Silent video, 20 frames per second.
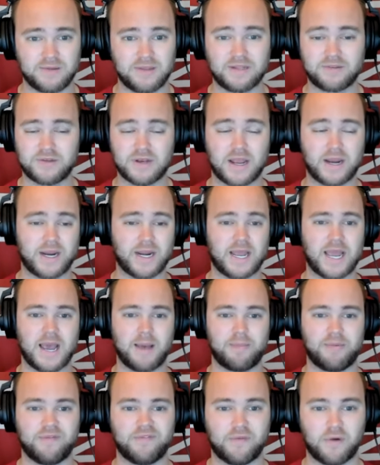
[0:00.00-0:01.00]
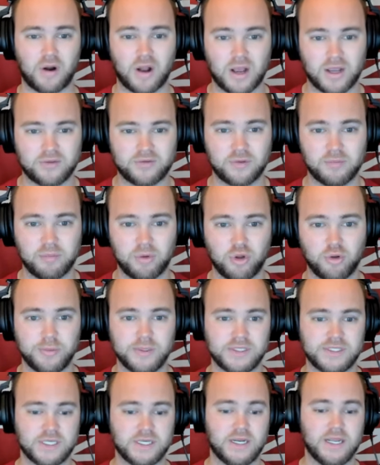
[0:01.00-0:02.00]
That's not going to happen for us in
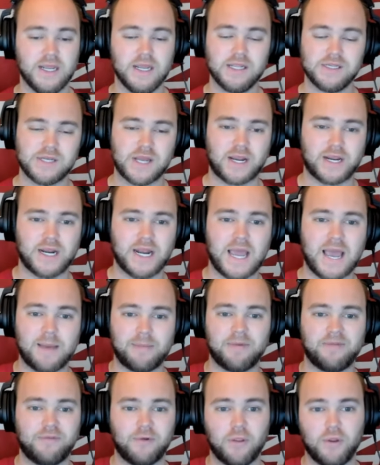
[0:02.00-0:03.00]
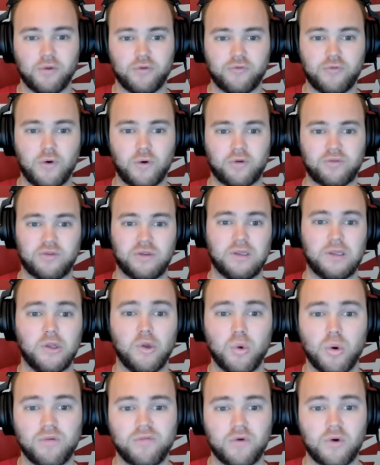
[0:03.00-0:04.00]
Bloomington. It's not going to happen for those folks in
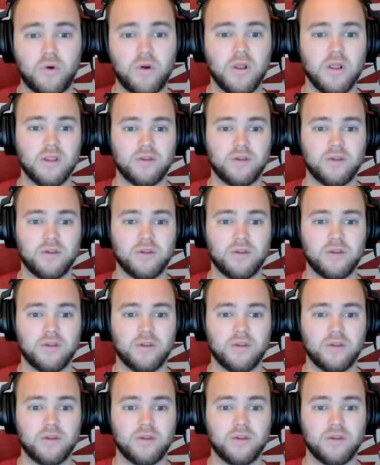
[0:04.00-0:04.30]
Louisville.